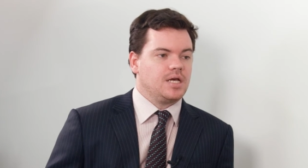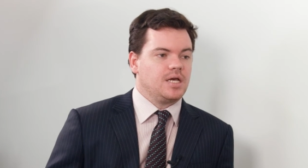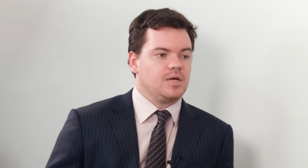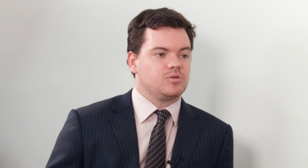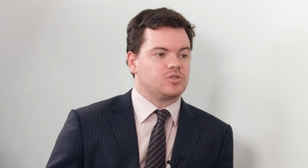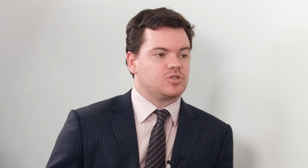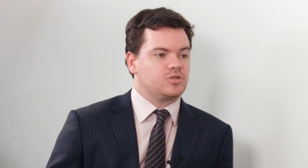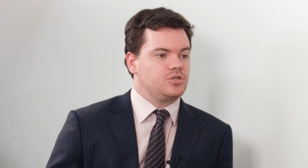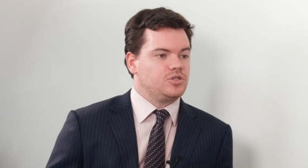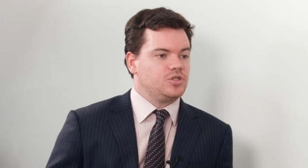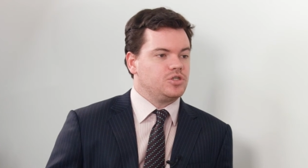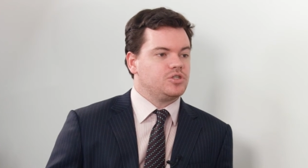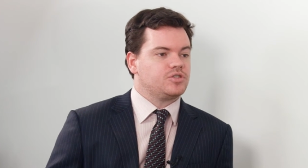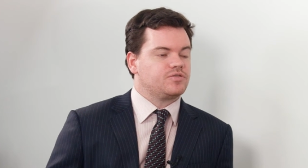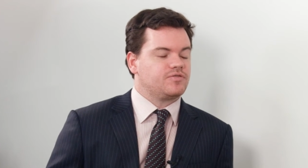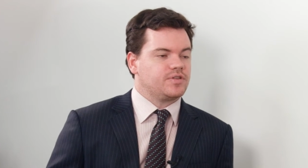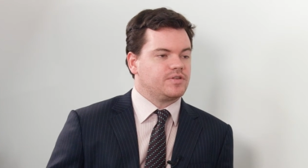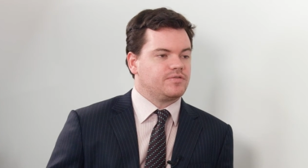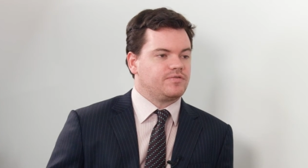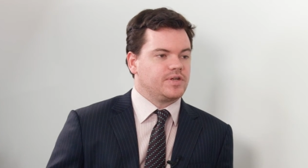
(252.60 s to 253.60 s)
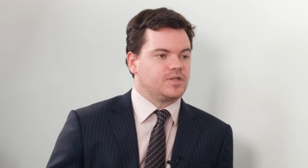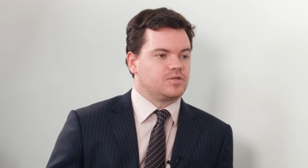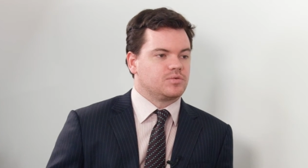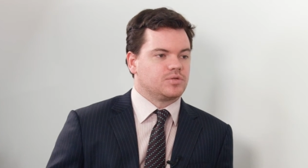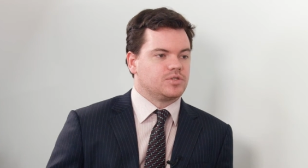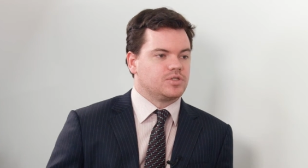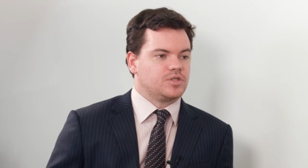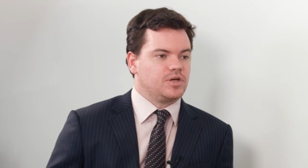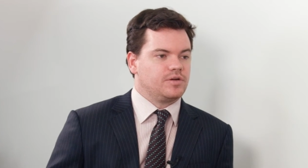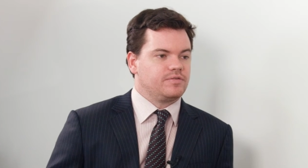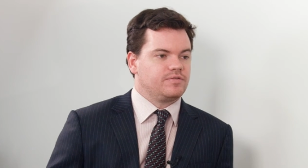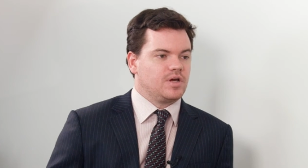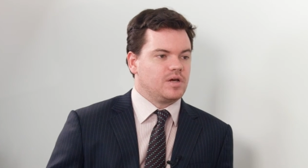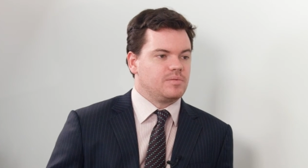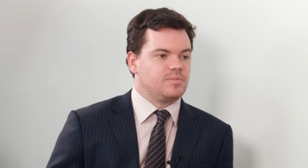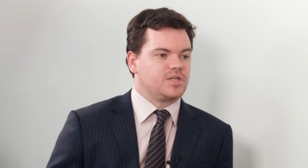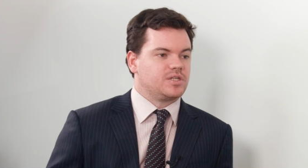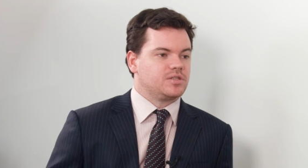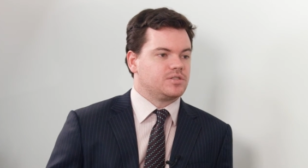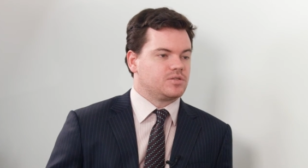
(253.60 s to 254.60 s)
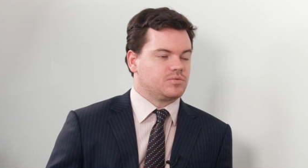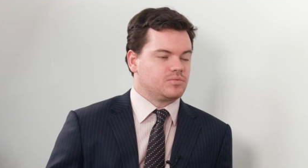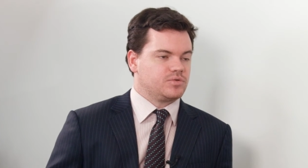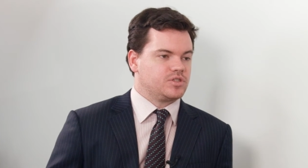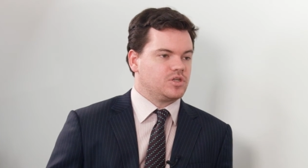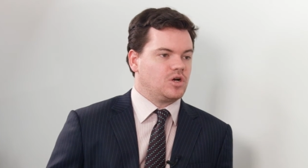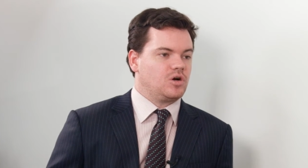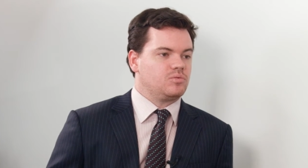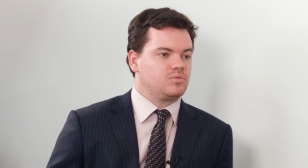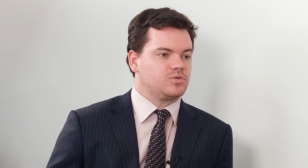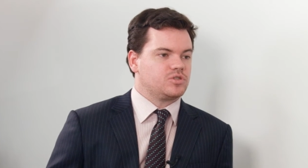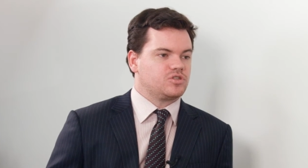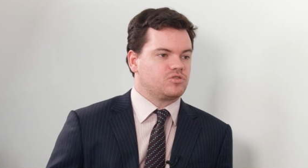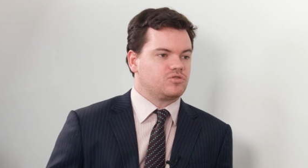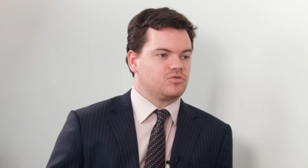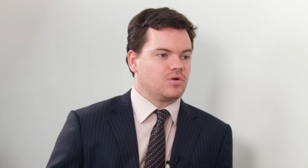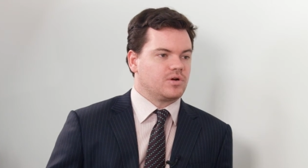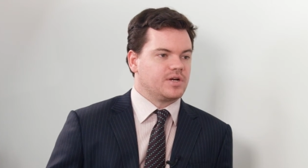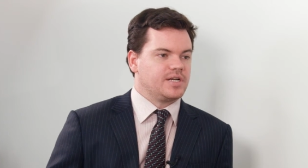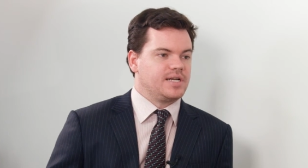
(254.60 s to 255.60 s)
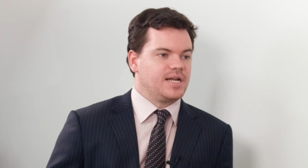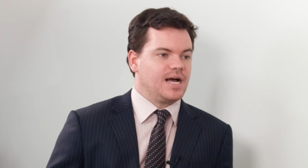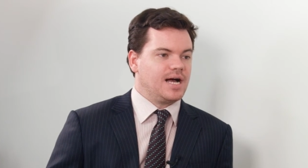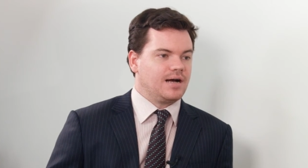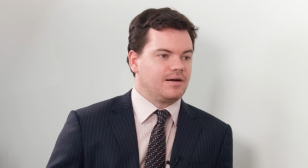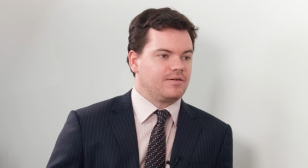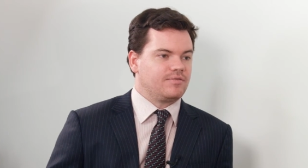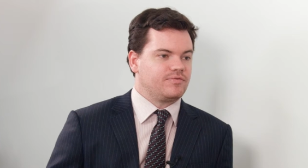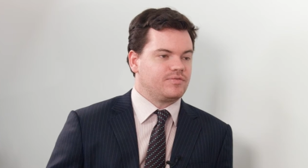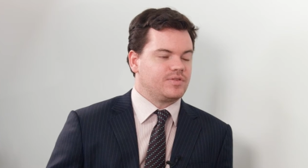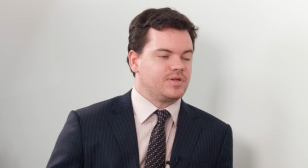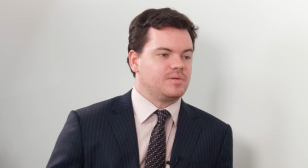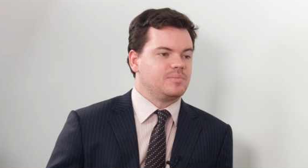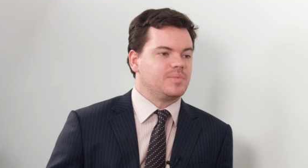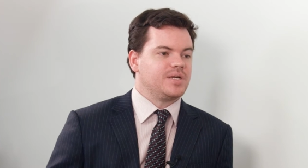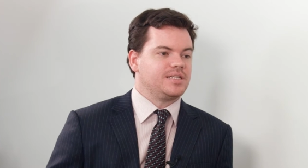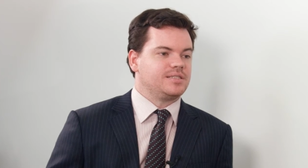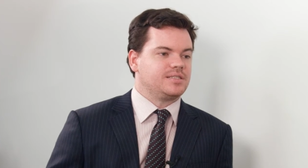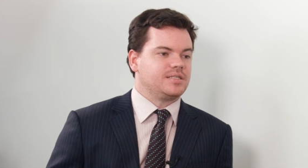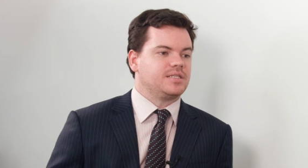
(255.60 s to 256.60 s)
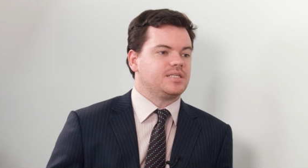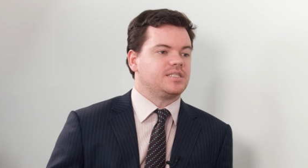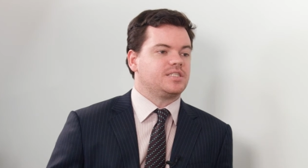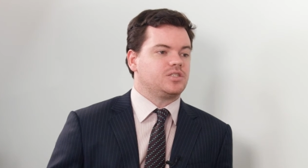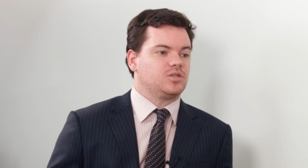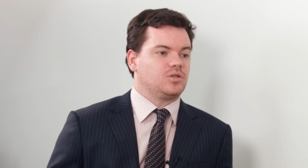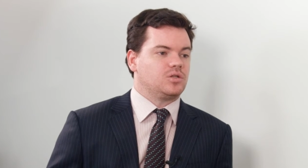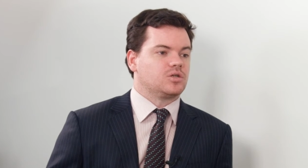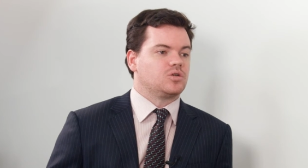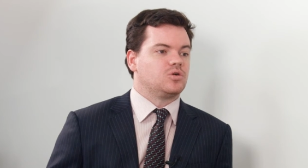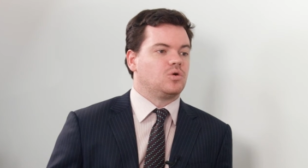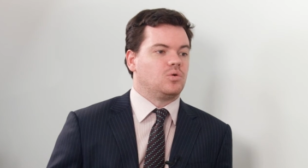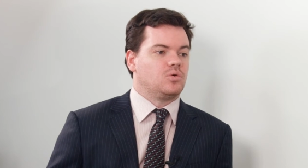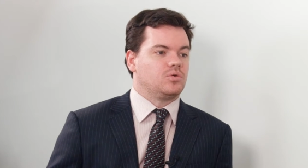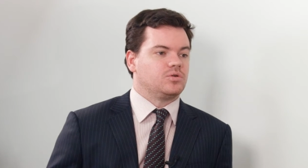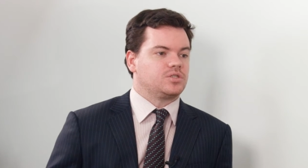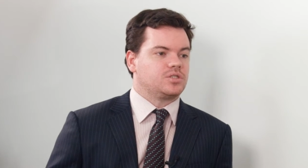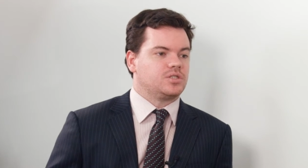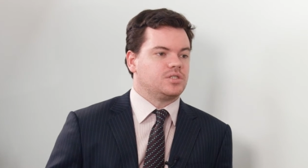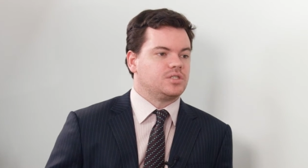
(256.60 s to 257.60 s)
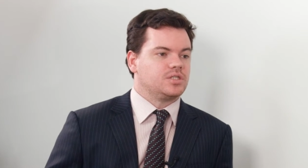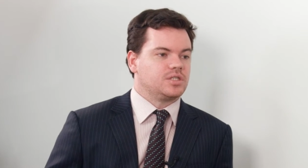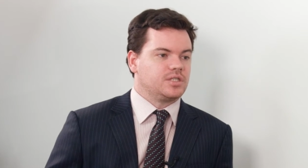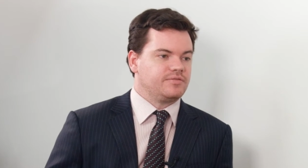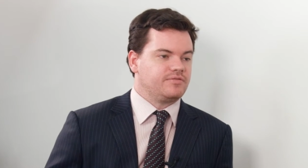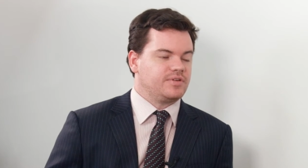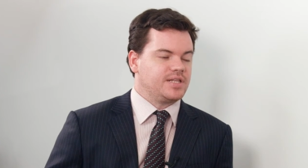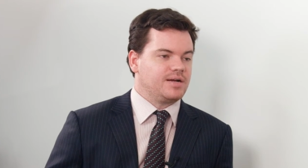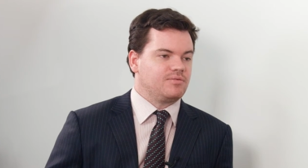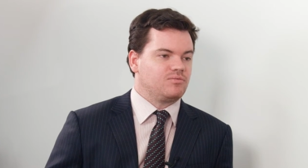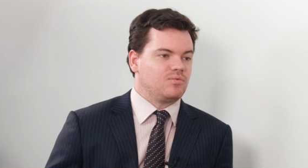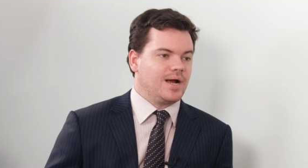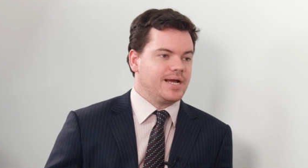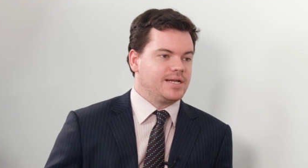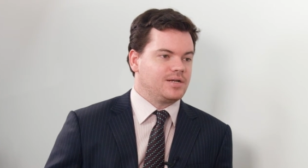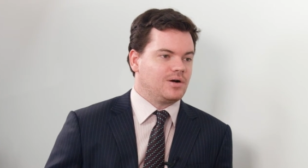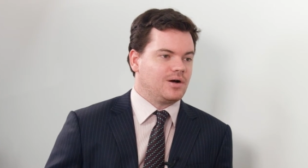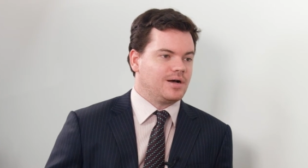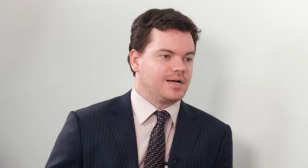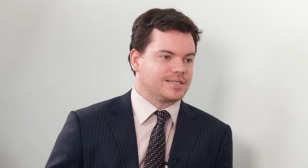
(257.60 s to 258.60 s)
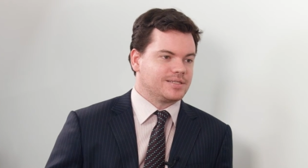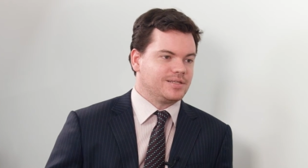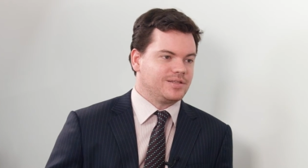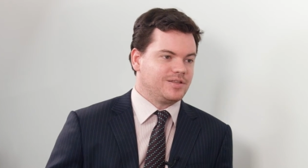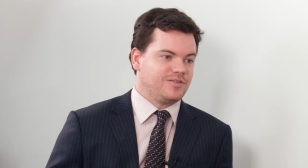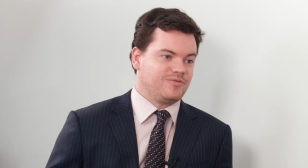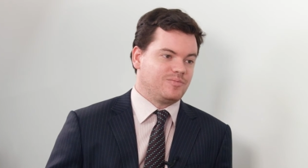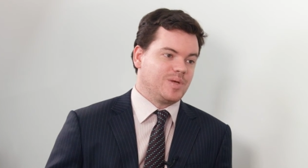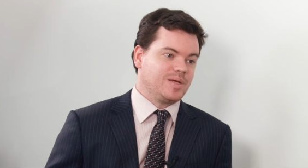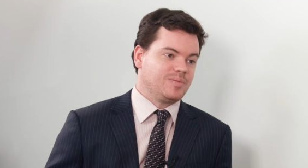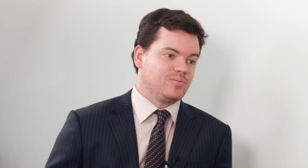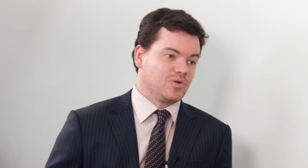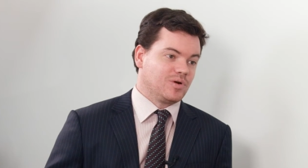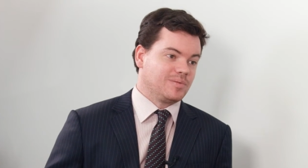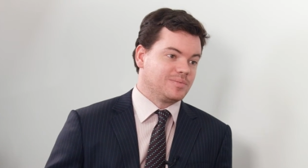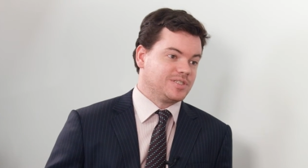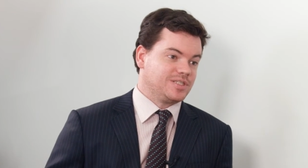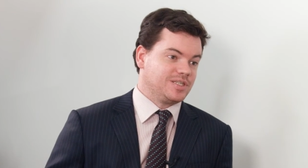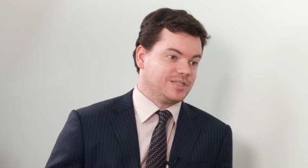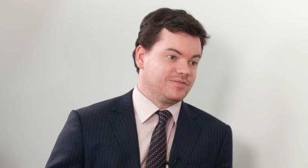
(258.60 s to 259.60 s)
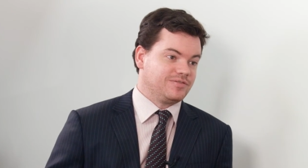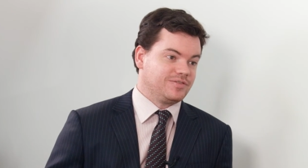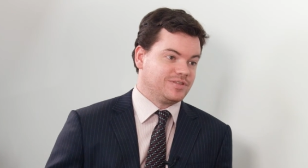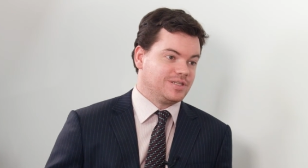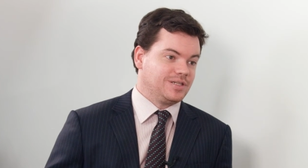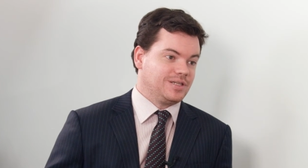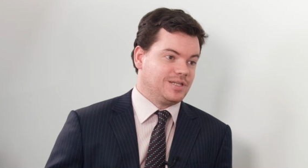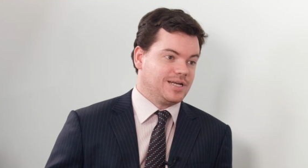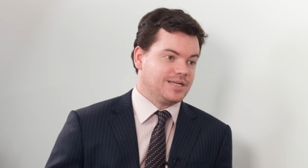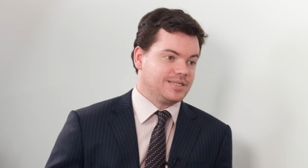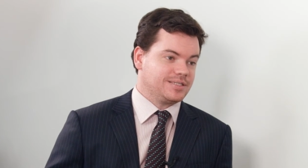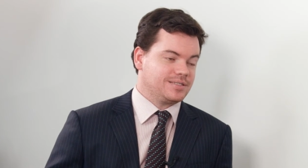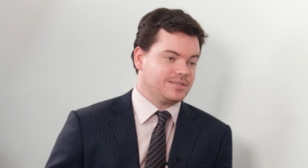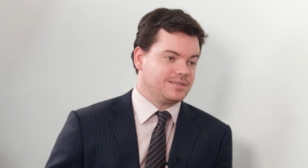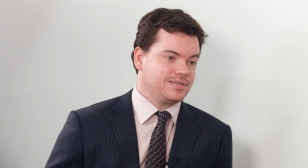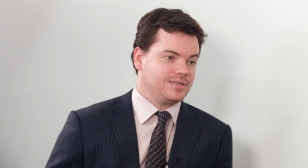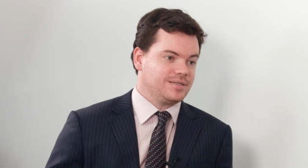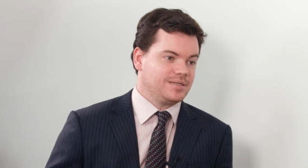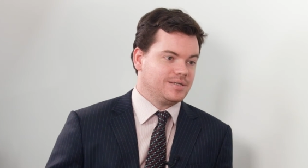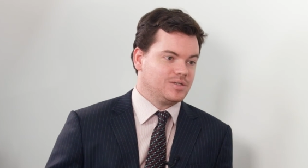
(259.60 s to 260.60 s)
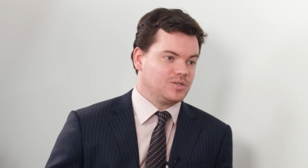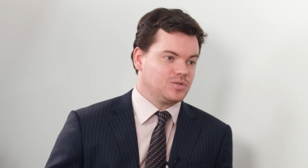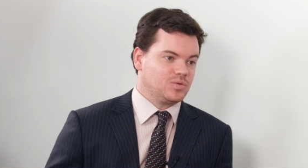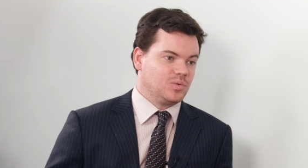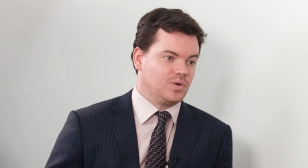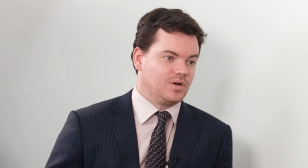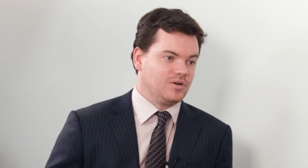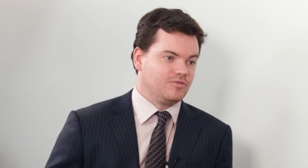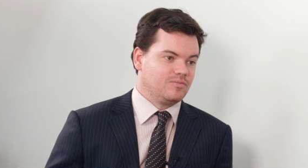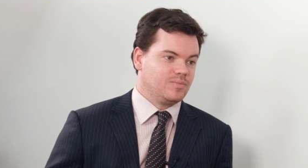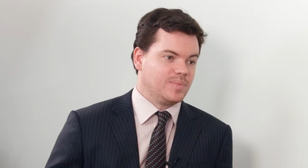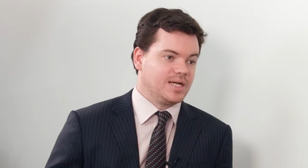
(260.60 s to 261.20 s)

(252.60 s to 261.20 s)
It was good news for the Federal Reserve though, because the result was strong enough that it means that they're still on course to deliver that rate hike that they've been promising for the last 12